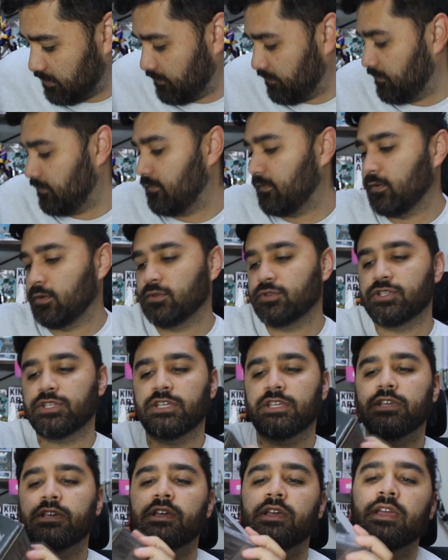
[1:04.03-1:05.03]

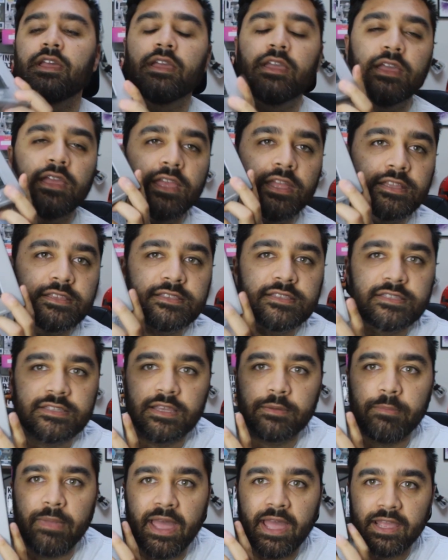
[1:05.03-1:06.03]
Fuji
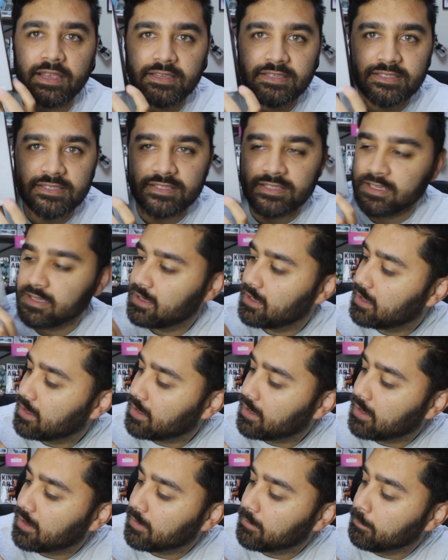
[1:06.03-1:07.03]
Instax
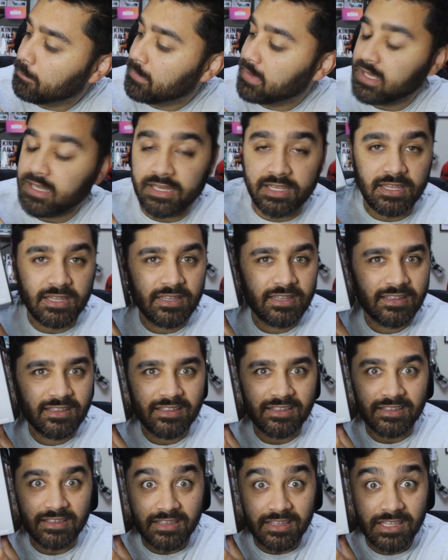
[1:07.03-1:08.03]
Mini
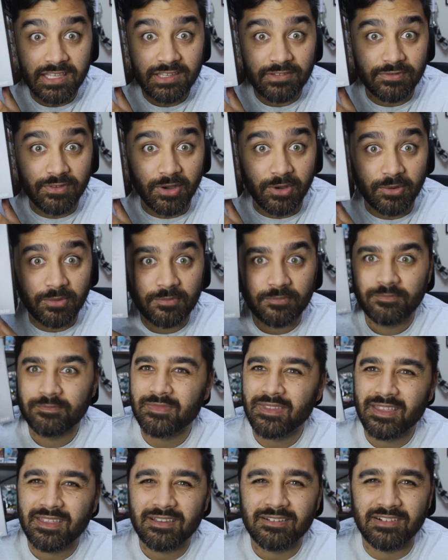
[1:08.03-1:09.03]
Evo.
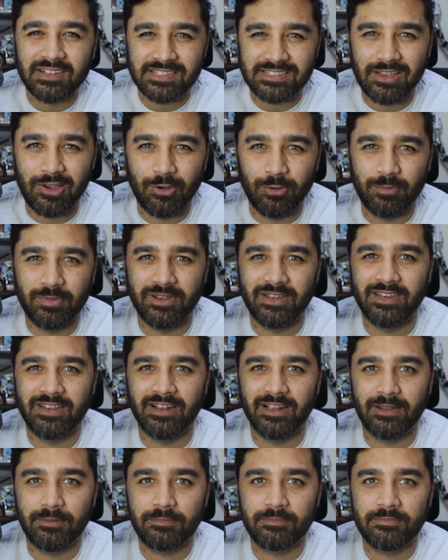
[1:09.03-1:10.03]
Let's open it
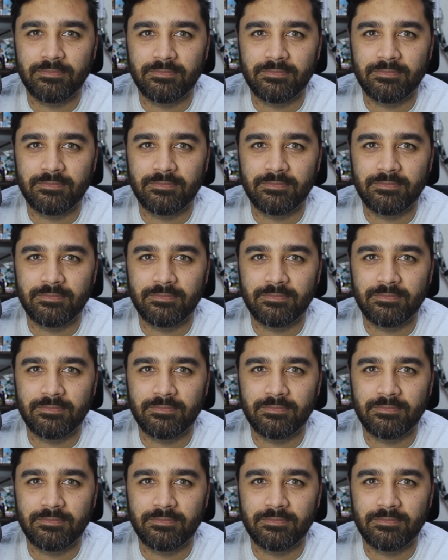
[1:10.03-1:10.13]
up.